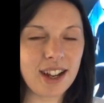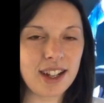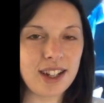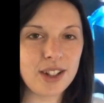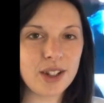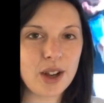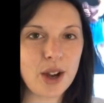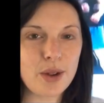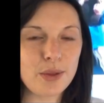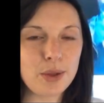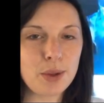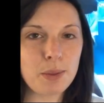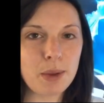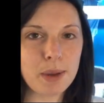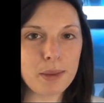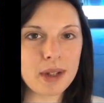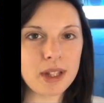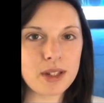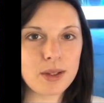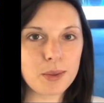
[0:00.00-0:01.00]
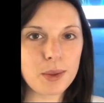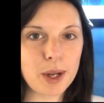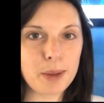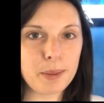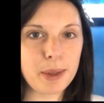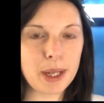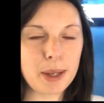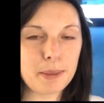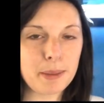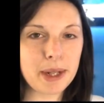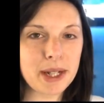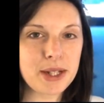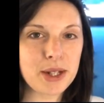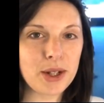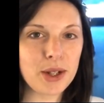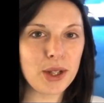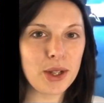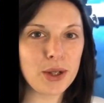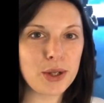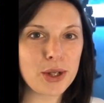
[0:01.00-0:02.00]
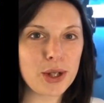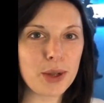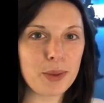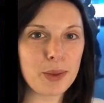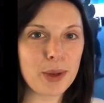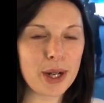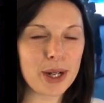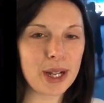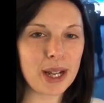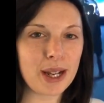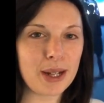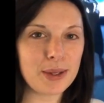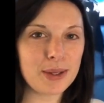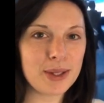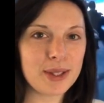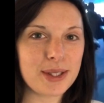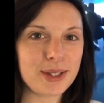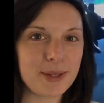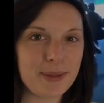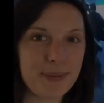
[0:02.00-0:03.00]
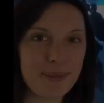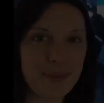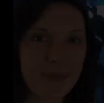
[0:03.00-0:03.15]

I look after my mental well-being by doing YouTube workouts.